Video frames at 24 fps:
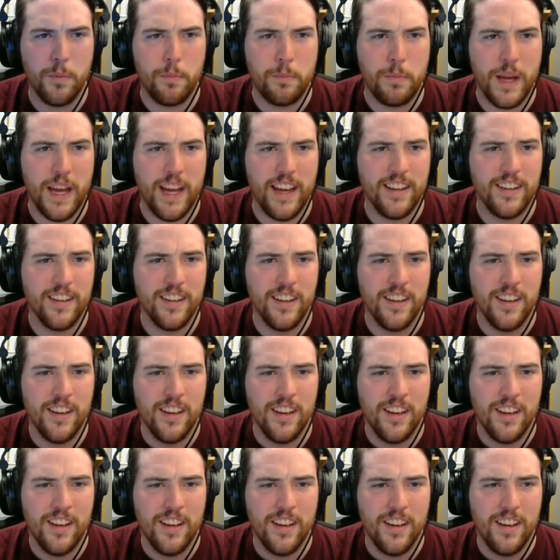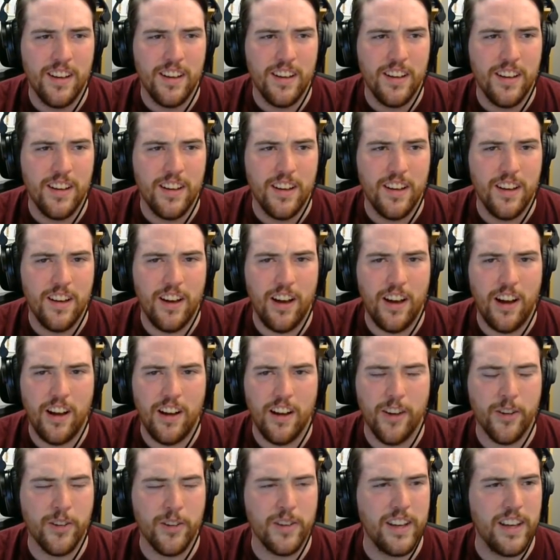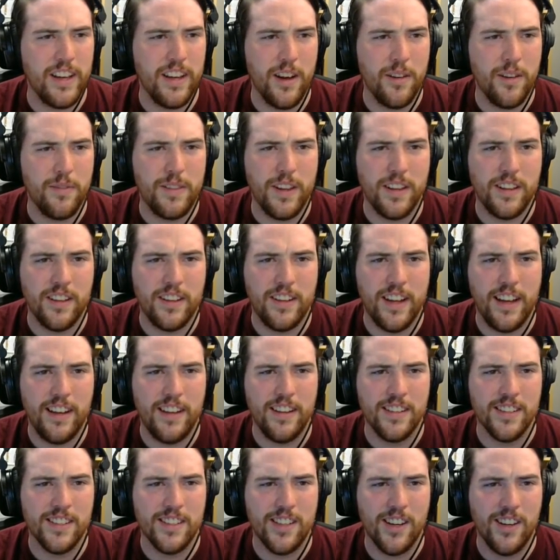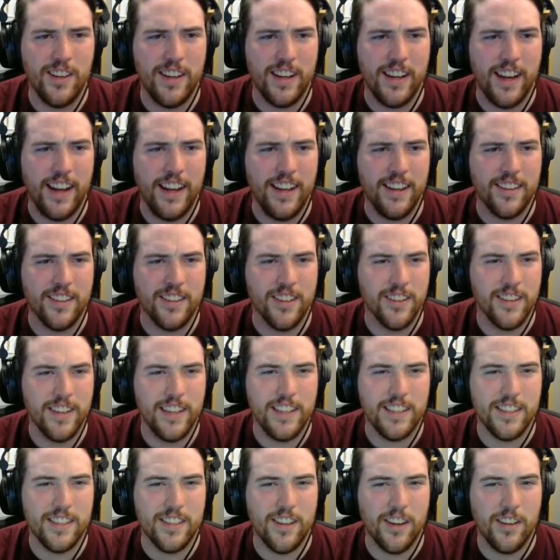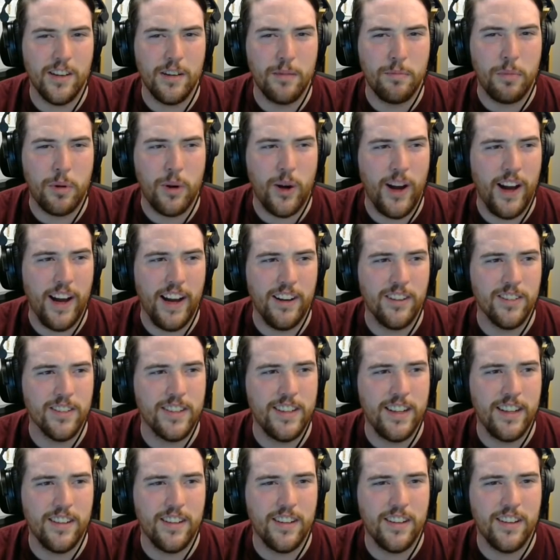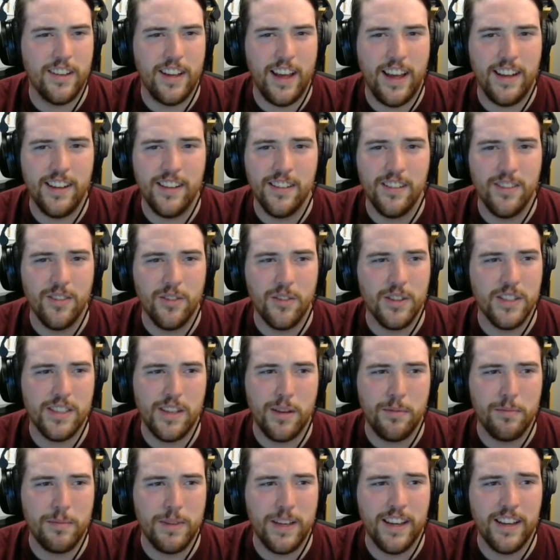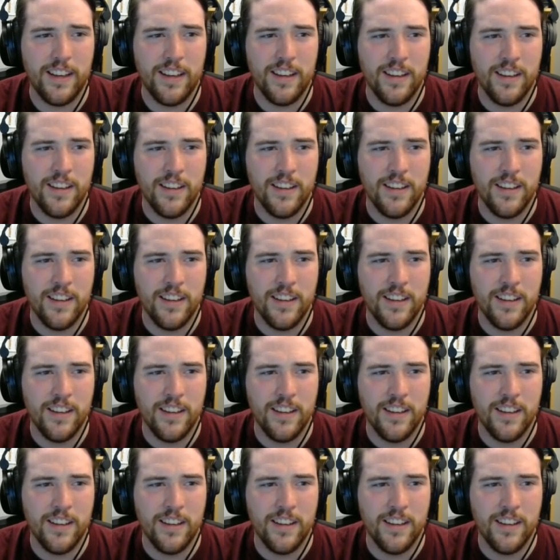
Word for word: to bed uh, early enough that the day didn't start at 8.30? It started prior to then or something?